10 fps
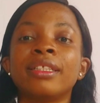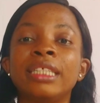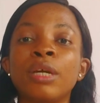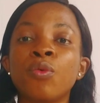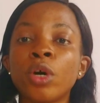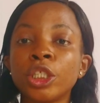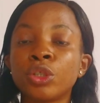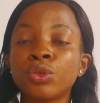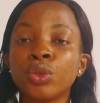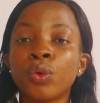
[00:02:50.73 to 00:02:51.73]
they want
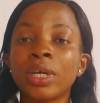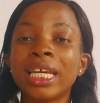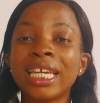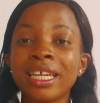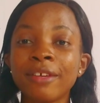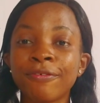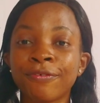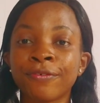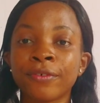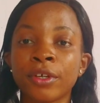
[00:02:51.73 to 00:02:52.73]
to know
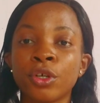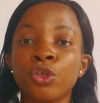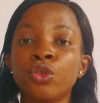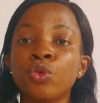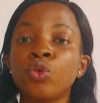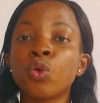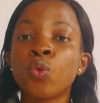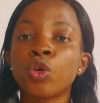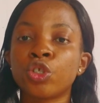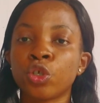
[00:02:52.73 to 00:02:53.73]
if you know
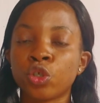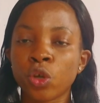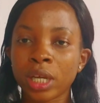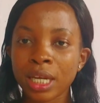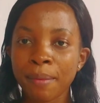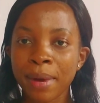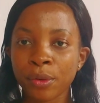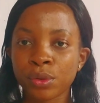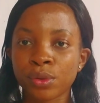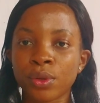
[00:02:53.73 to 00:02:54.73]
what you're talking
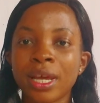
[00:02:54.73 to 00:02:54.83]
about.